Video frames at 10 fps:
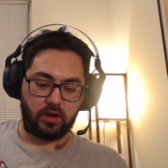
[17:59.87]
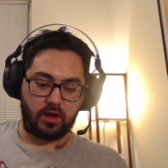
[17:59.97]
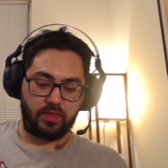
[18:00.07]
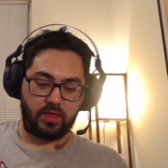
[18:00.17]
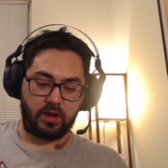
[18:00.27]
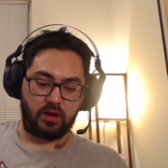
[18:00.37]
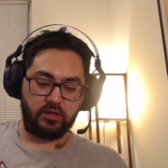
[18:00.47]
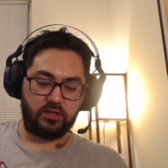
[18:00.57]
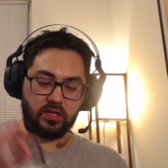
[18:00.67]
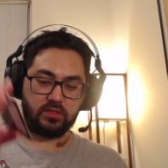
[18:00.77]
And then a
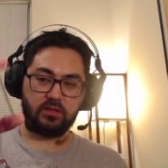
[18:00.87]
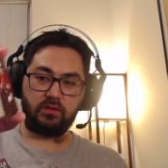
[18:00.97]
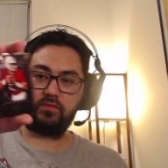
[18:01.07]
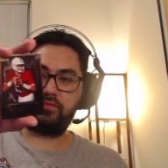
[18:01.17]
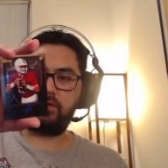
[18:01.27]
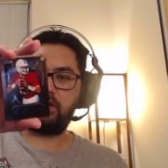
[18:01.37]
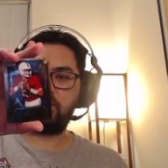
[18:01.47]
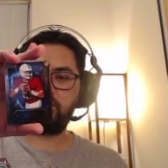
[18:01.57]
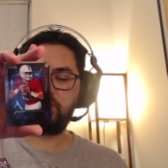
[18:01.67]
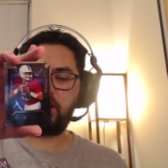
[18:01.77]

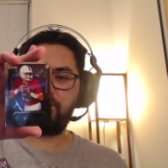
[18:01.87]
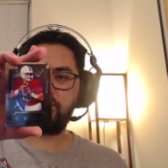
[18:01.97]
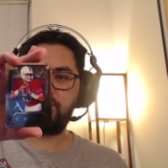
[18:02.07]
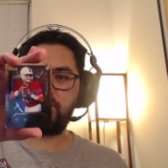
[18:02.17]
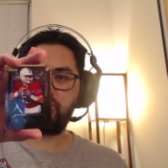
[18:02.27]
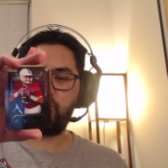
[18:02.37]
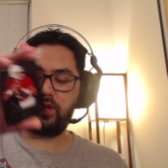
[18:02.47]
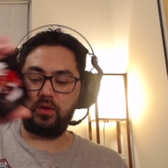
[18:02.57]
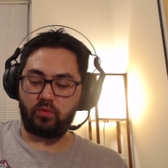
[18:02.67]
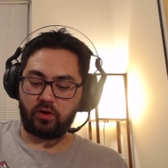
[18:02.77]
Davis Mills
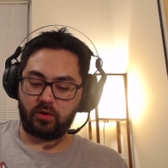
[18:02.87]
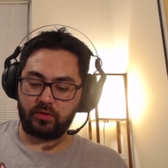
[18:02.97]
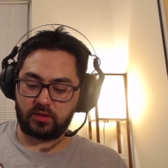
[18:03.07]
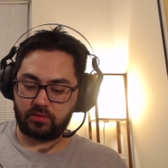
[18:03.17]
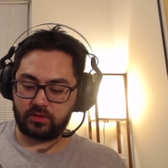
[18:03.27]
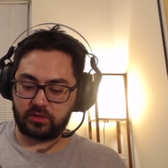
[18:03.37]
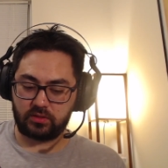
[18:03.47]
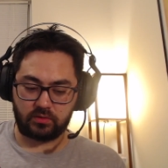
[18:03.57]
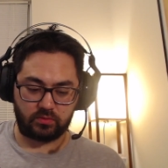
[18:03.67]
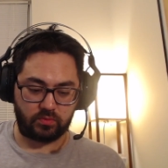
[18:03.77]
Weekend Warrior. Wish that was
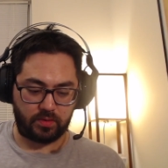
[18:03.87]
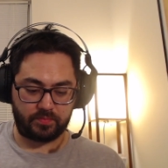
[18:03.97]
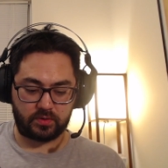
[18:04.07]
swift.